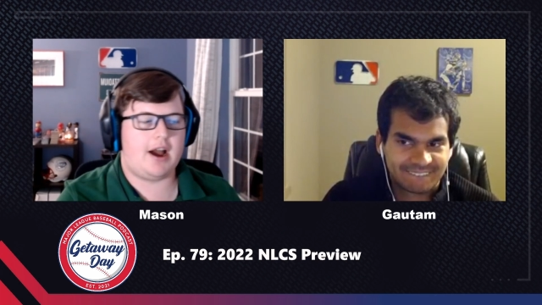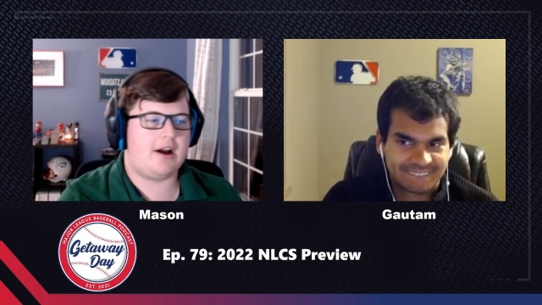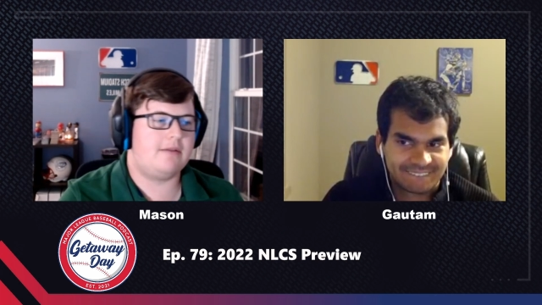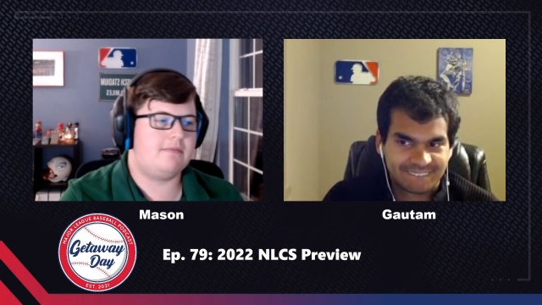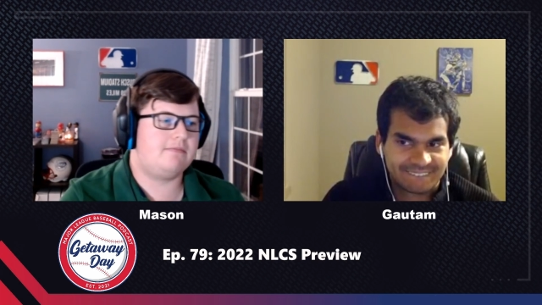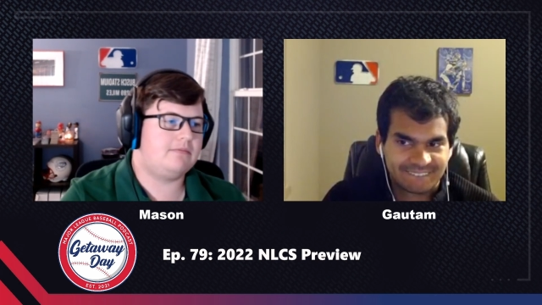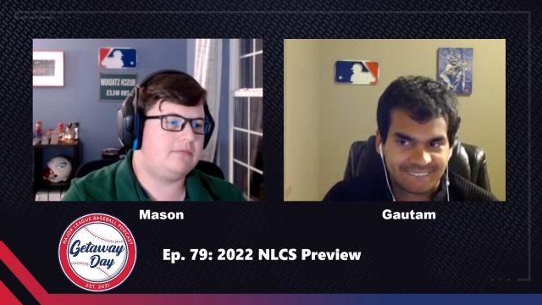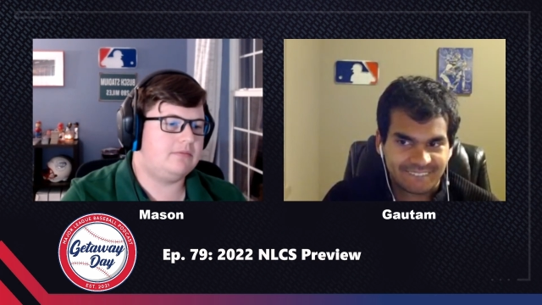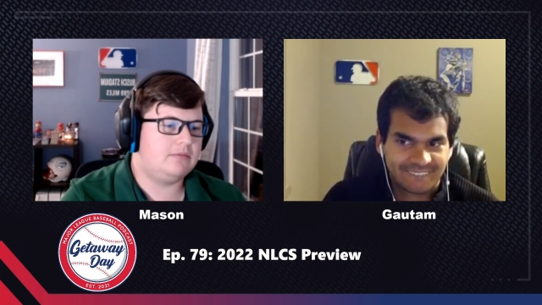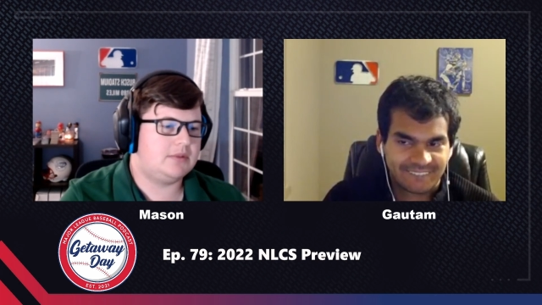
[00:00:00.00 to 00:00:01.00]
Speaker 1: um,
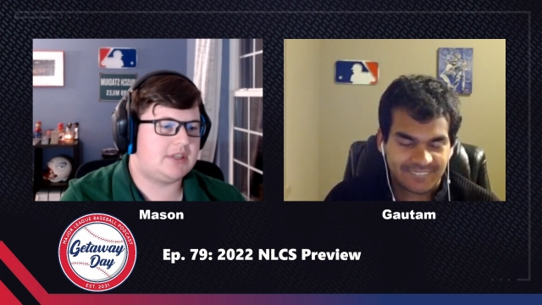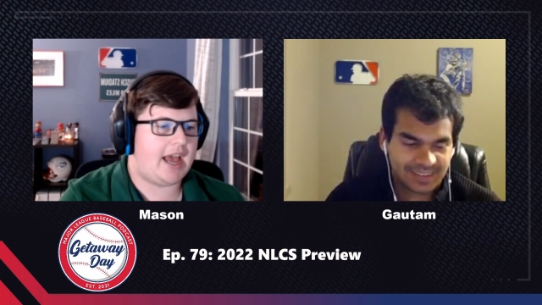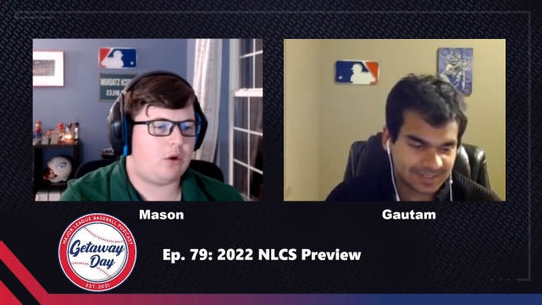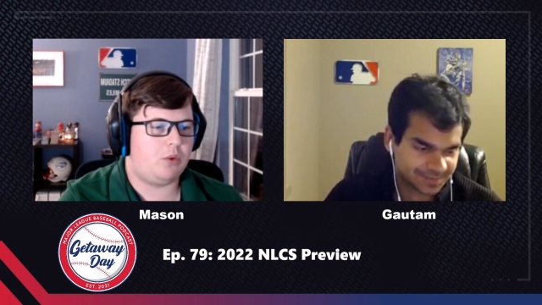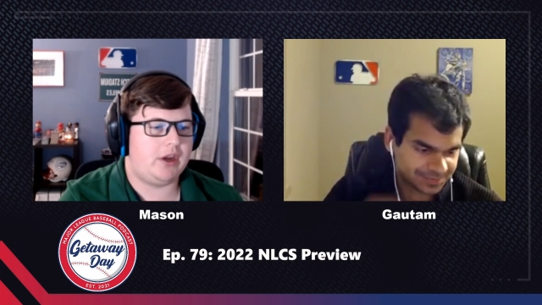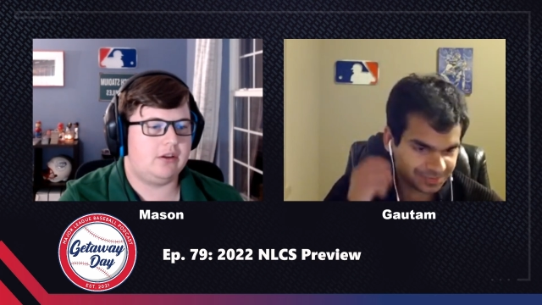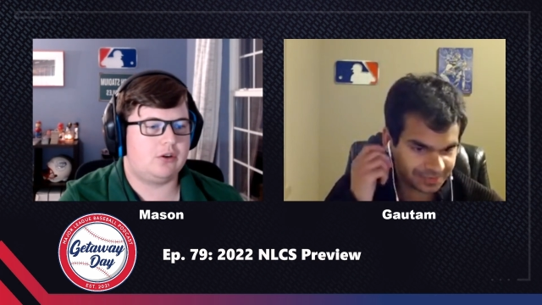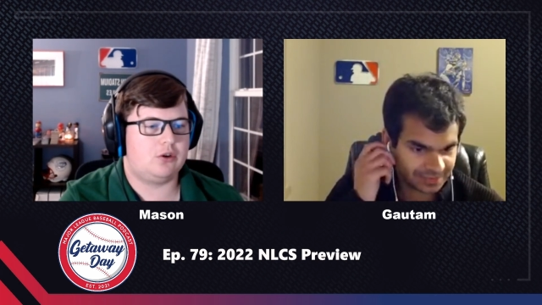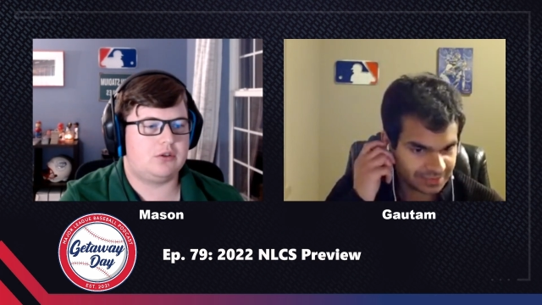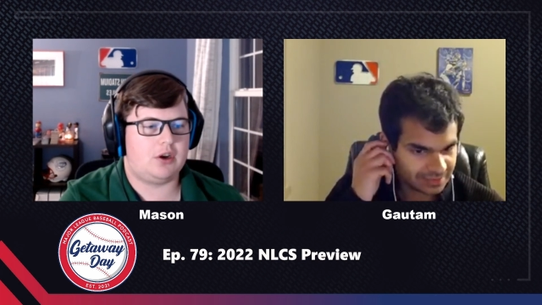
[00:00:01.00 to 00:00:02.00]
Zack
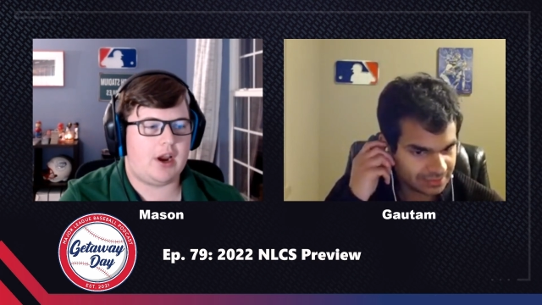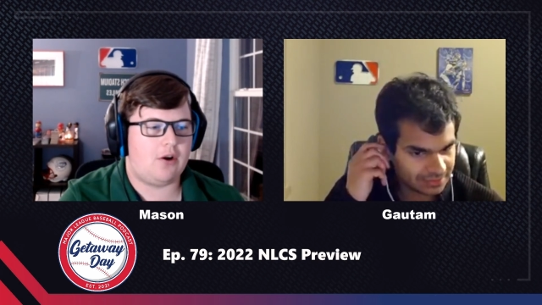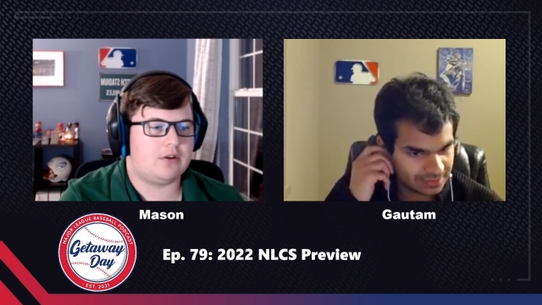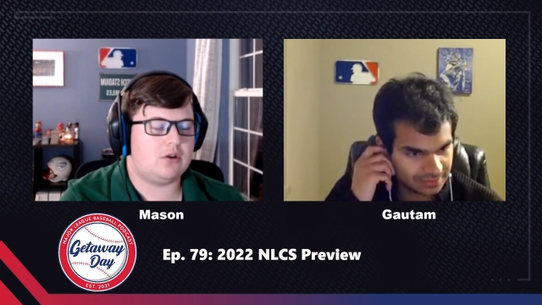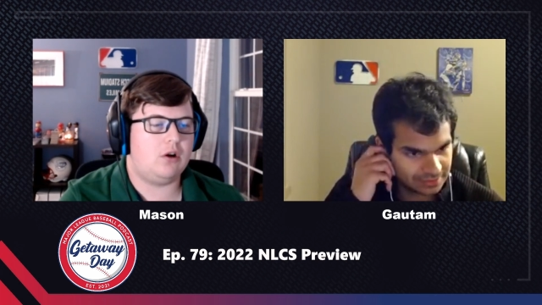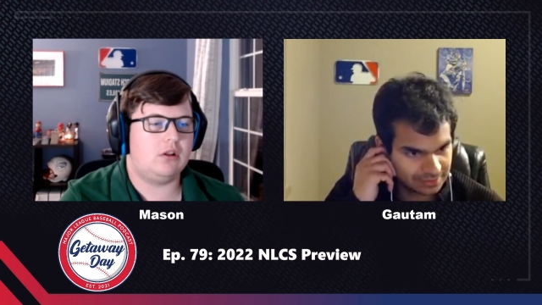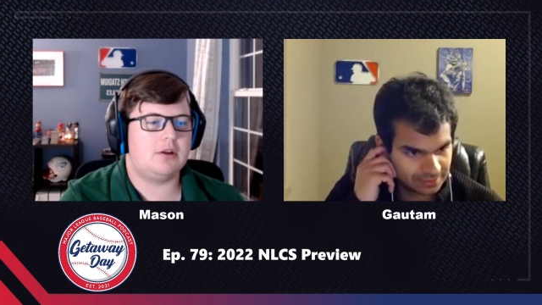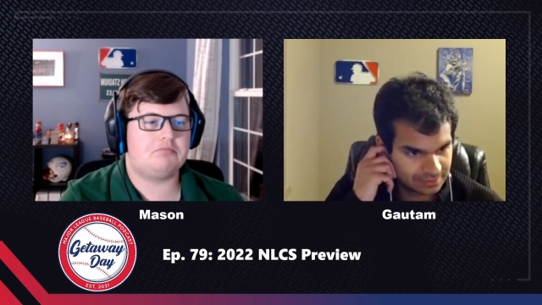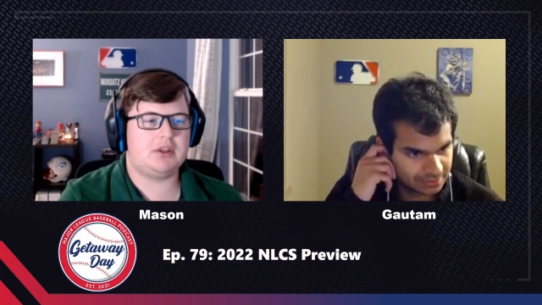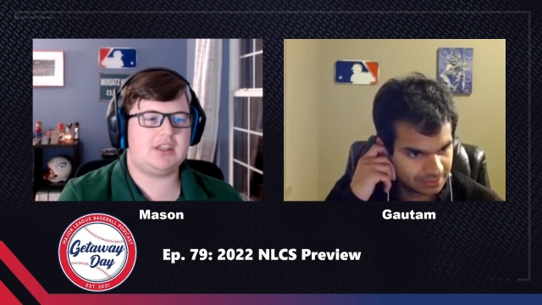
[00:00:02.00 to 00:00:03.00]
Wheeler, their Aaron
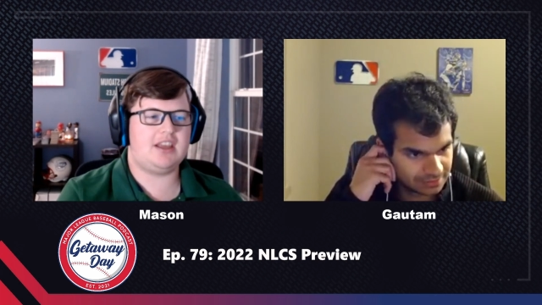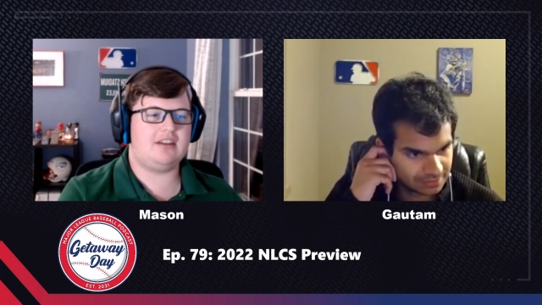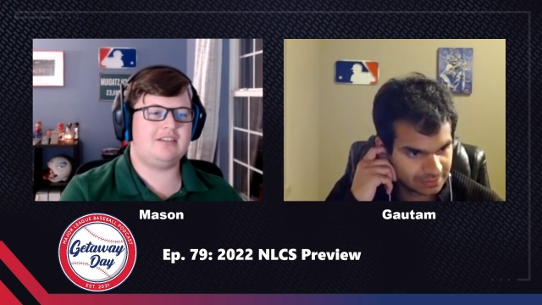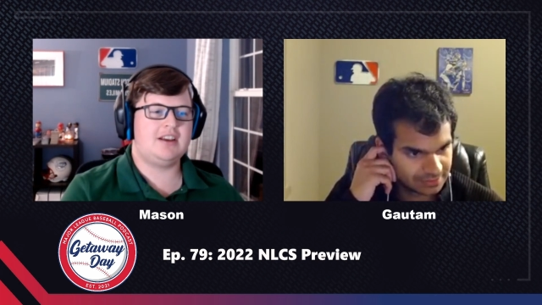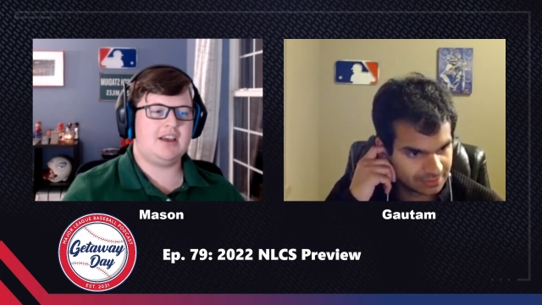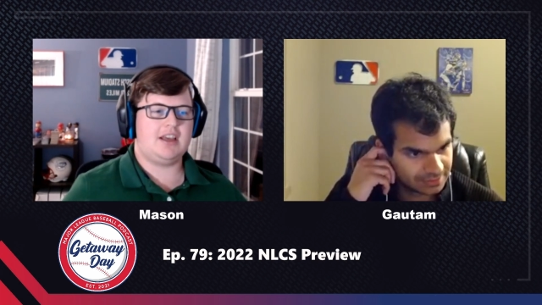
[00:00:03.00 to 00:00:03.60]
Nola, but then